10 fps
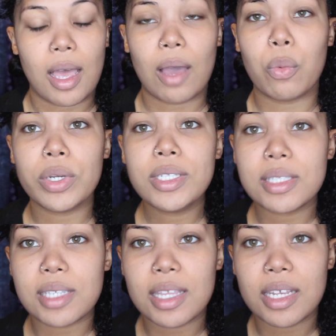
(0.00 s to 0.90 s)
I
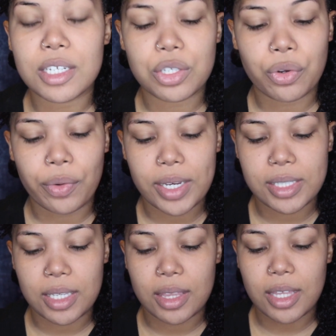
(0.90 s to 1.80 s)
wouldn't say that it's
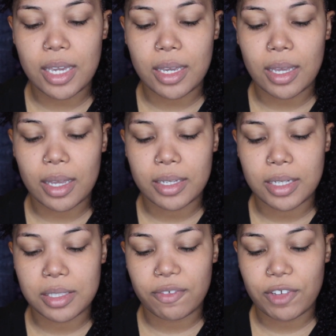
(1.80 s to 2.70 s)
crazy thick. It
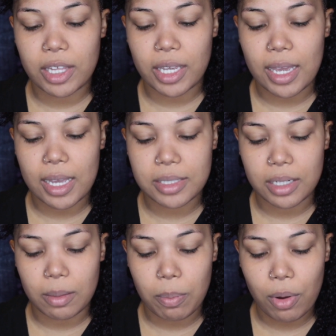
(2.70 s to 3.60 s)
doesn't feel like it has
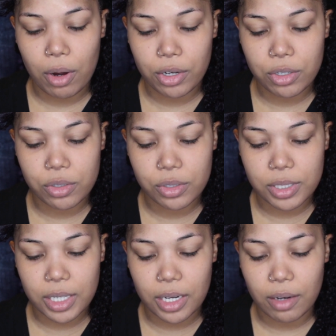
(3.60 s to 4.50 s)
any
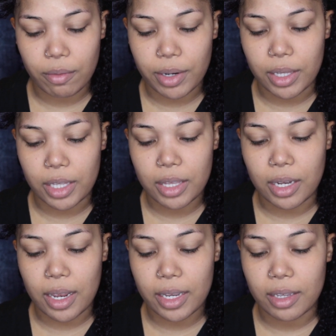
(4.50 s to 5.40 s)
particles in it really
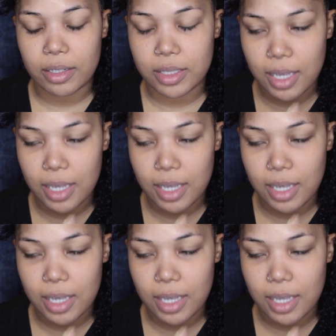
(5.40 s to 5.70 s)
that I can